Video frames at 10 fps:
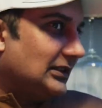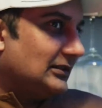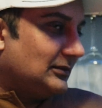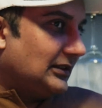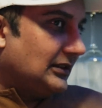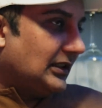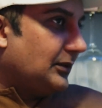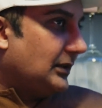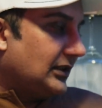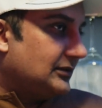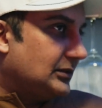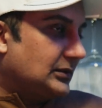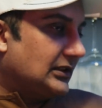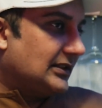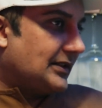In our part of the
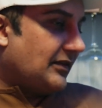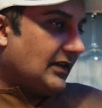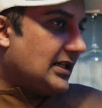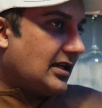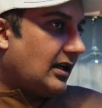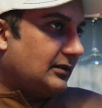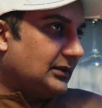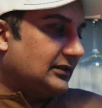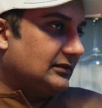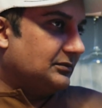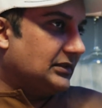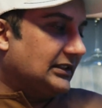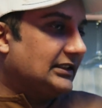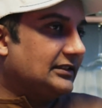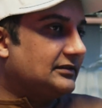world, it's very common
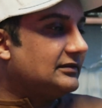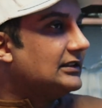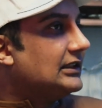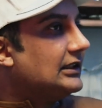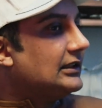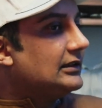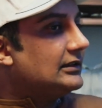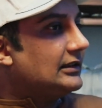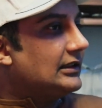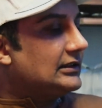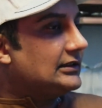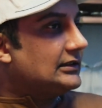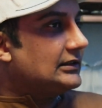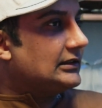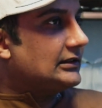belief
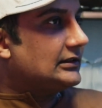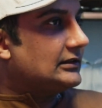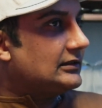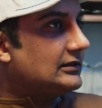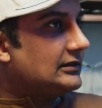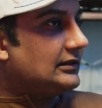that